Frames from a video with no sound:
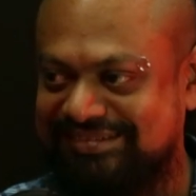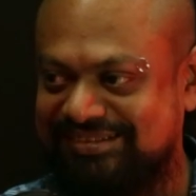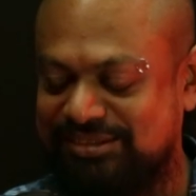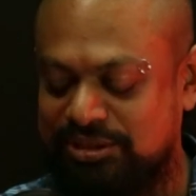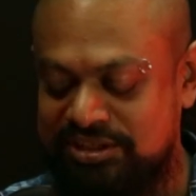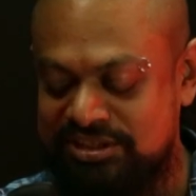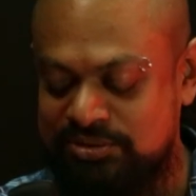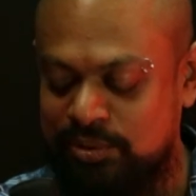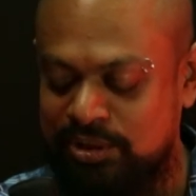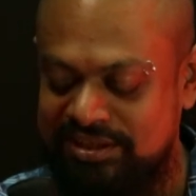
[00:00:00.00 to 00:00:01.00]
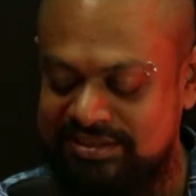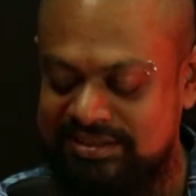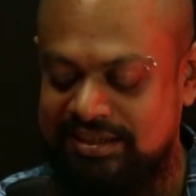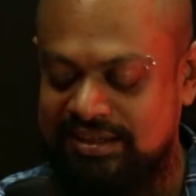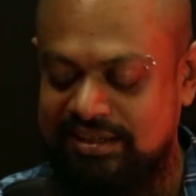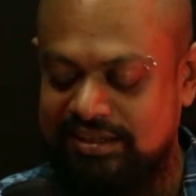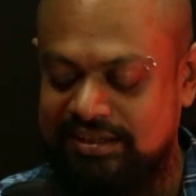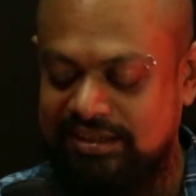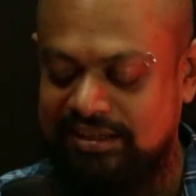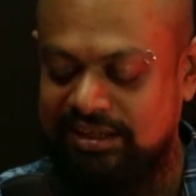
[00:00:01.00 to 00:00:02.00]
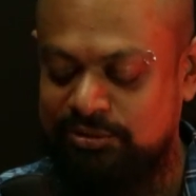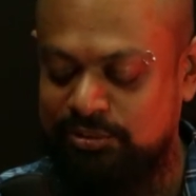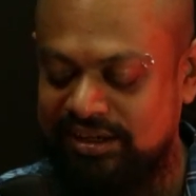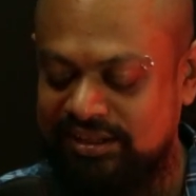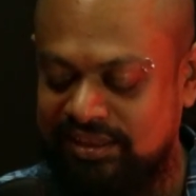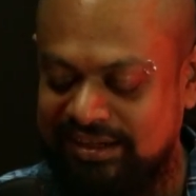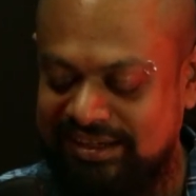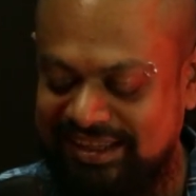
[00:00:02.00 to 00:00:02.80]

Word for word: So this was in 2013. The